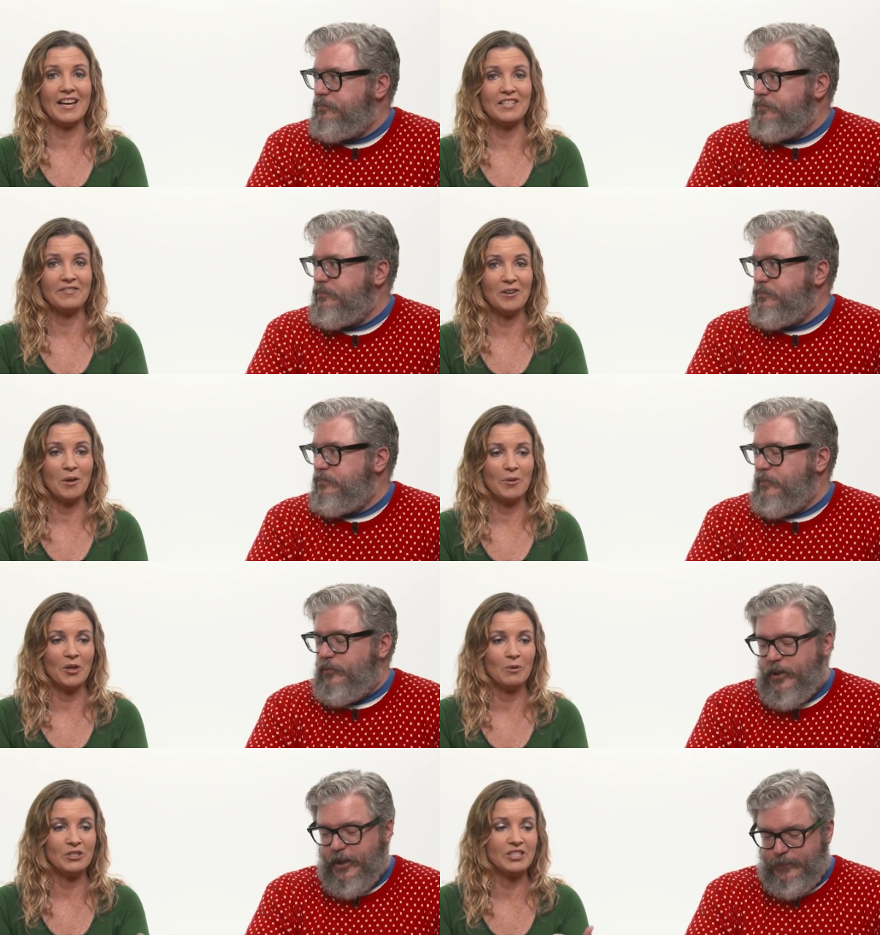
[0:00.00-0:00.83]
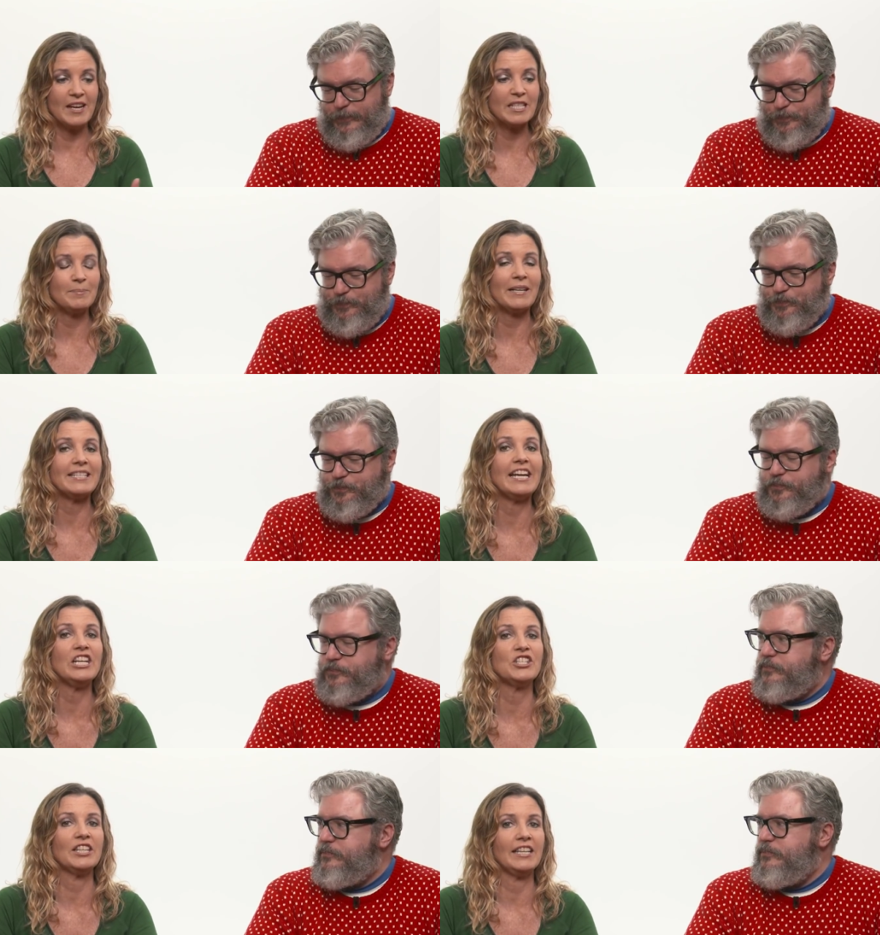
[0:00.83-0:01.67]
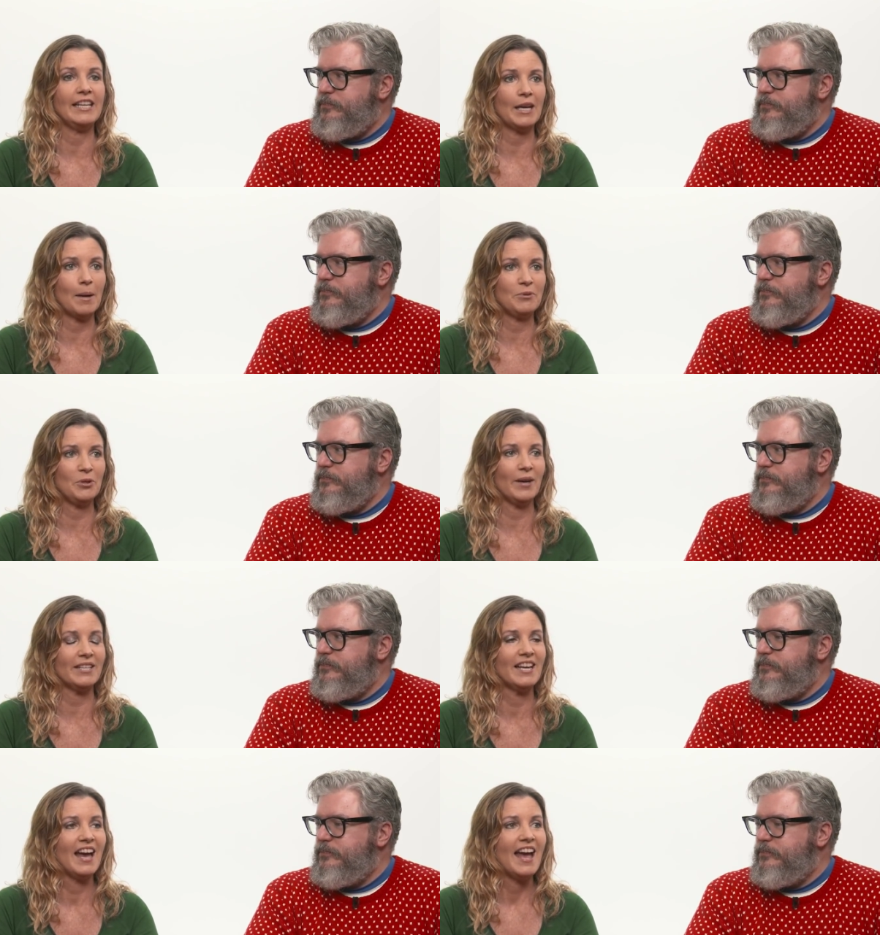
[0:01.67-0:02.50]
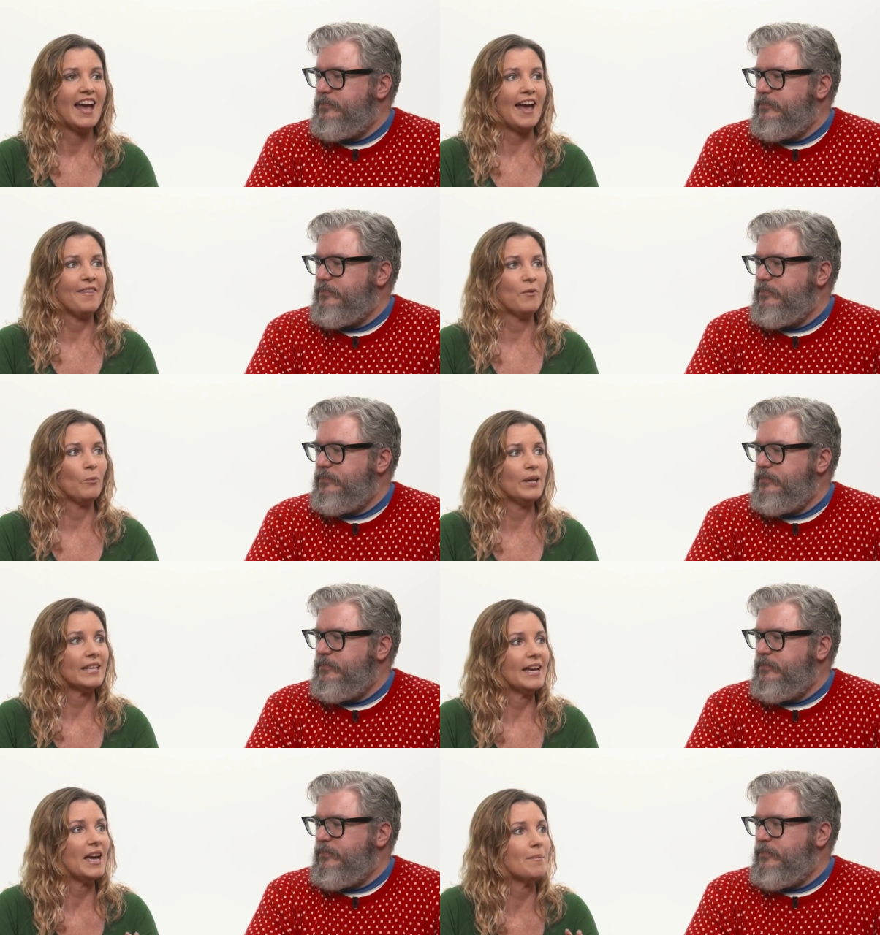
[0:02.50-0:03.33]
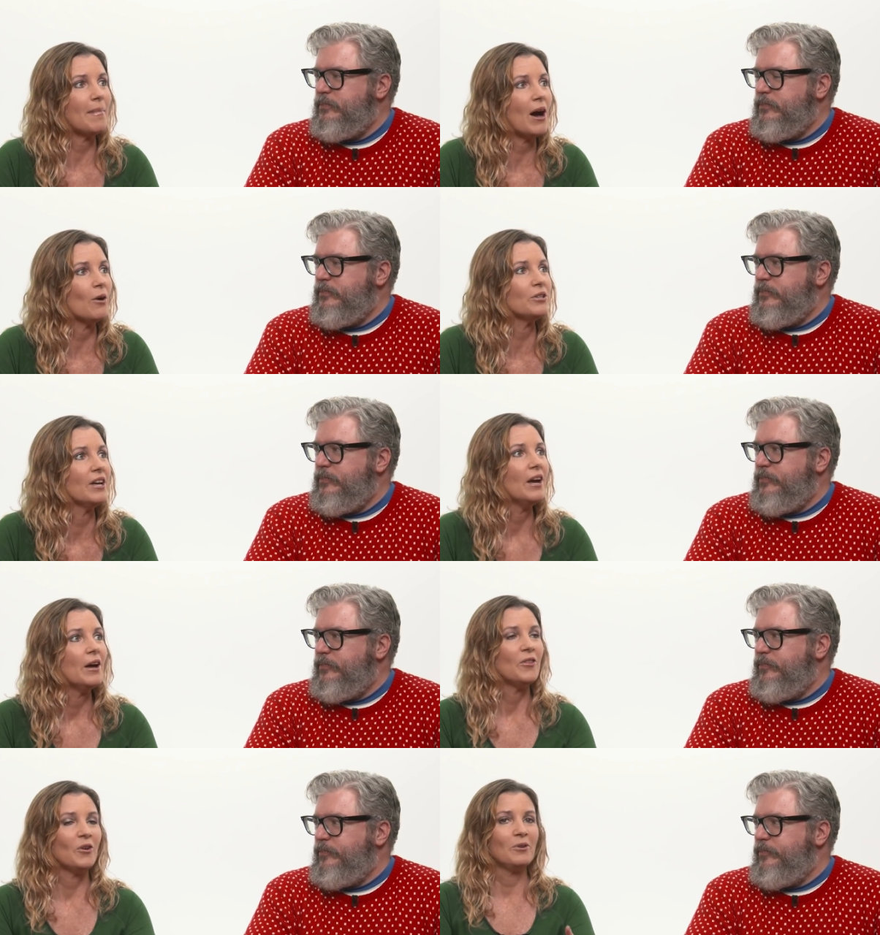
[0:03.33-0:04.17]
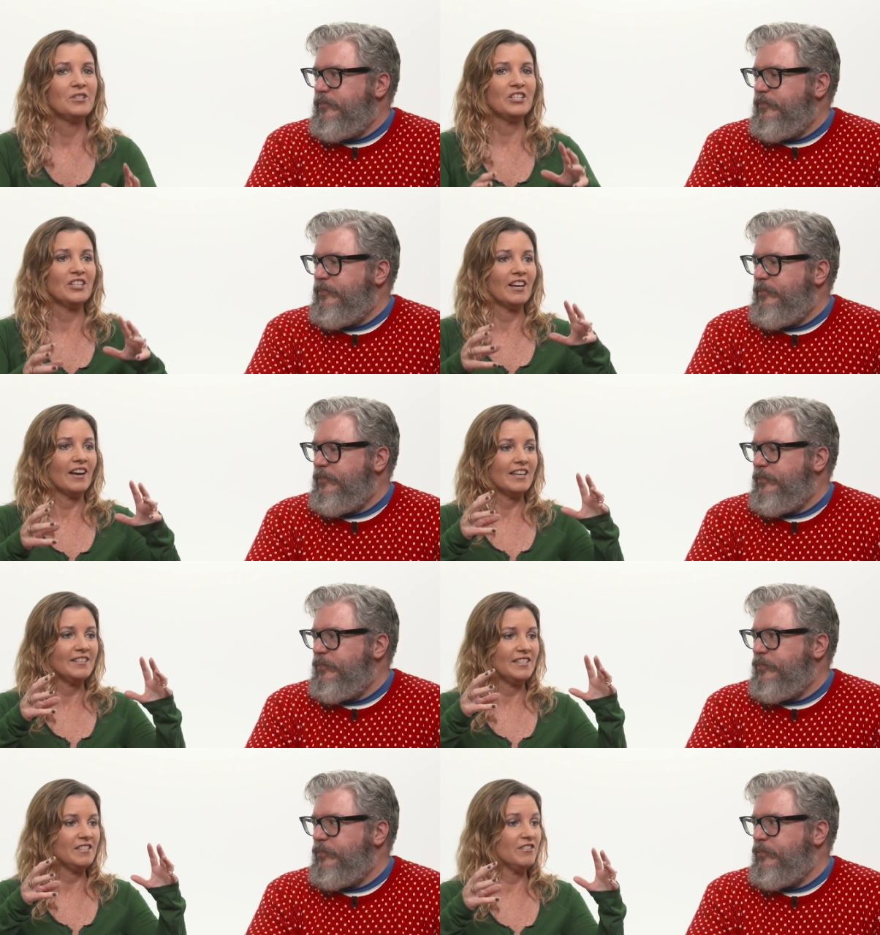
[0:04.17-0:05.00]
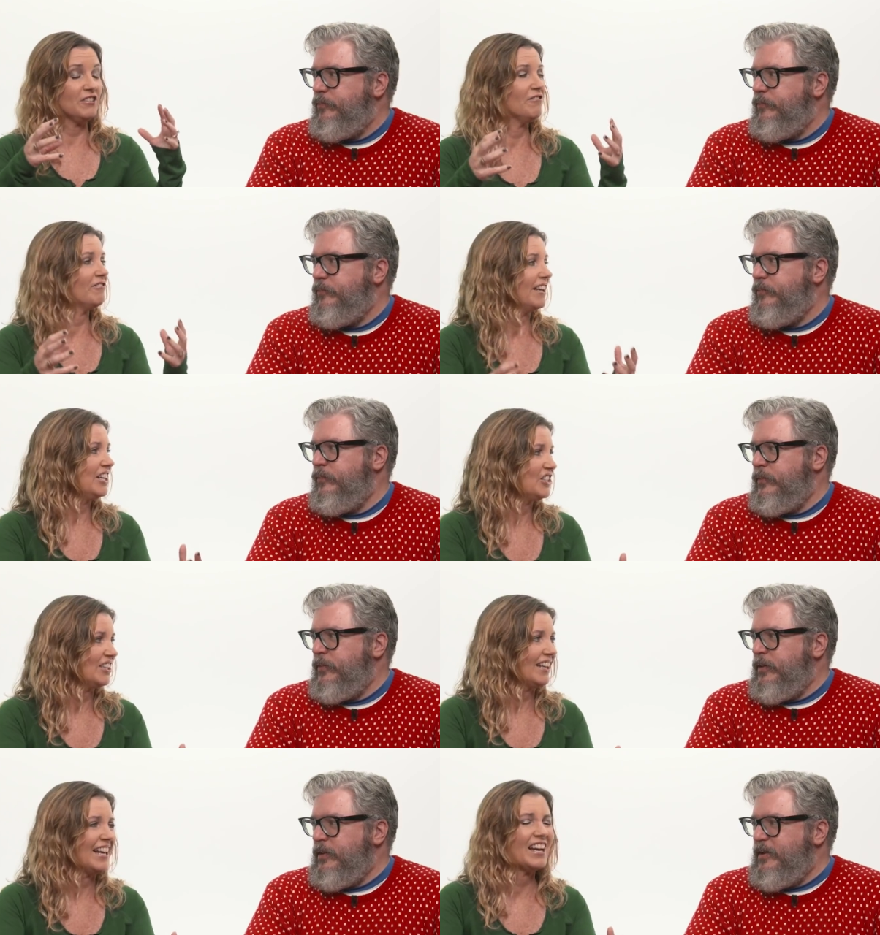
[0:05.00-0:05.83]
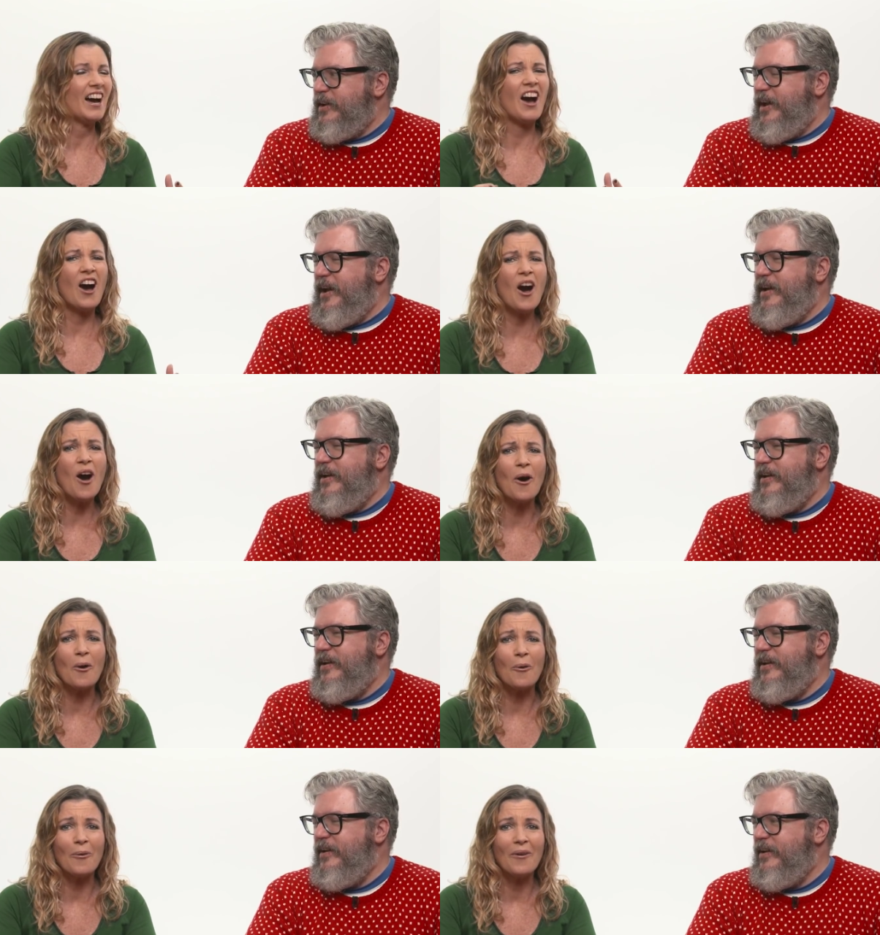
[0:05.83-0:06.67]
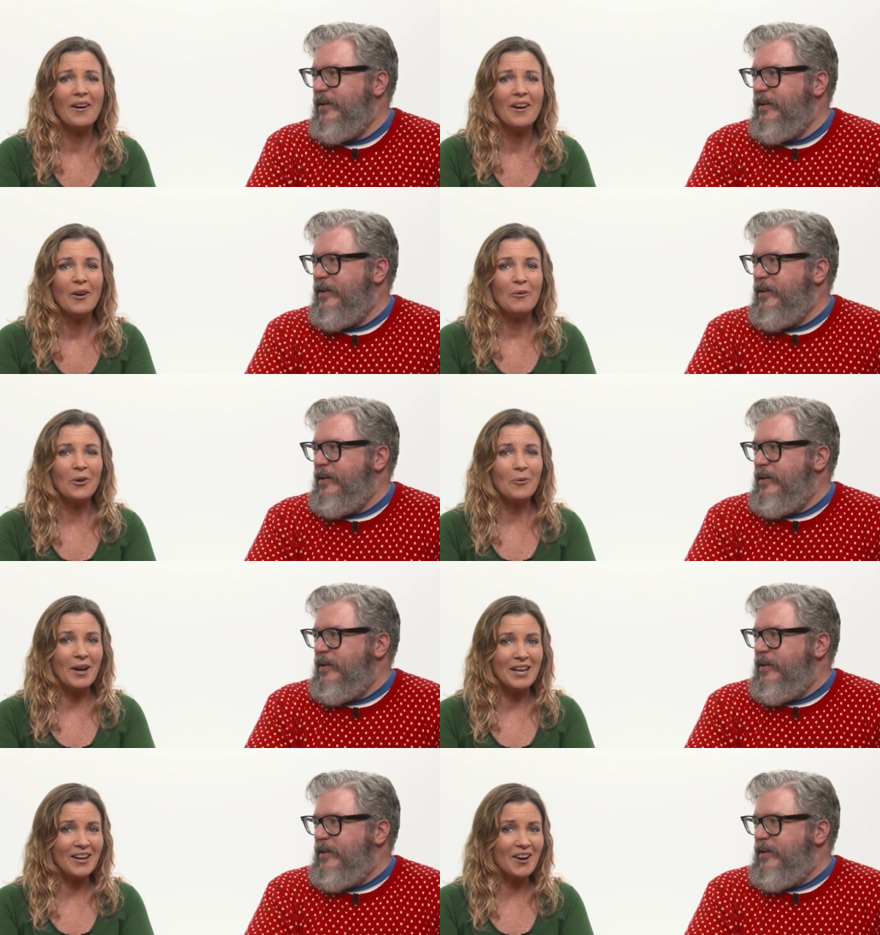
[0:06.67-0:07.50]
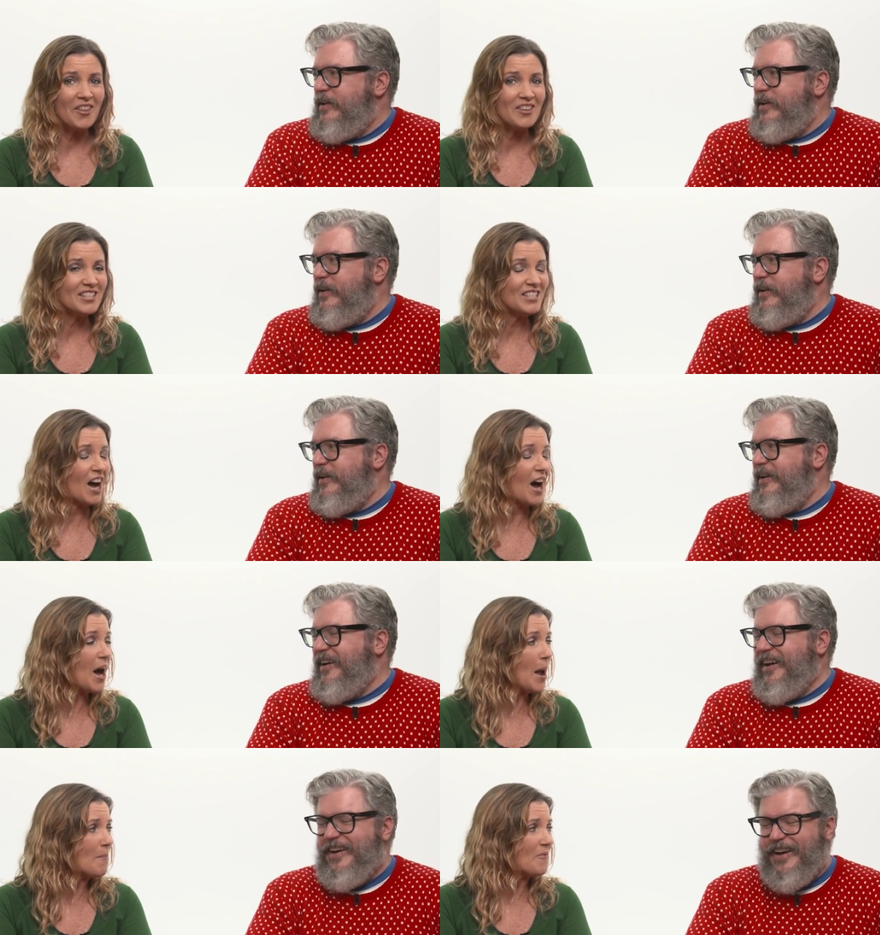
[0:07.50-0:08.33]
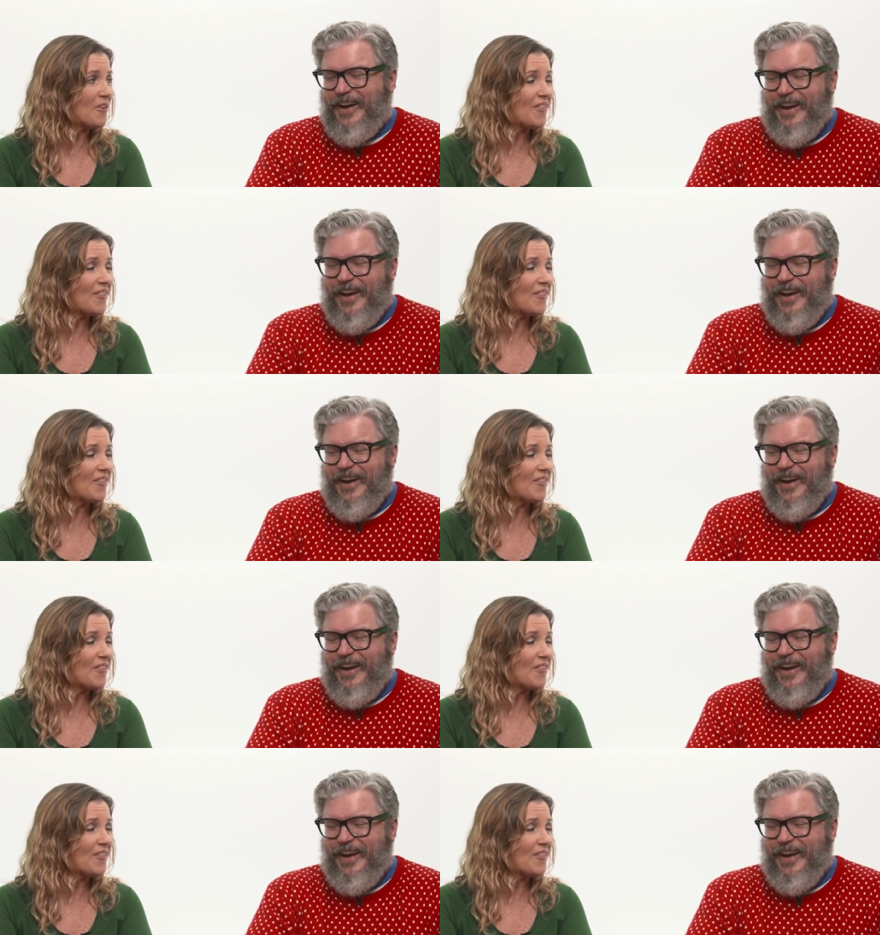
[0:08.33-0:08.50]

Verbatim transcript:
Speaker 1: last film, and there was right. such expectation leading up to it, and then when it came out, there was such a, a sense of deflation, like oh, we were waiting all this time for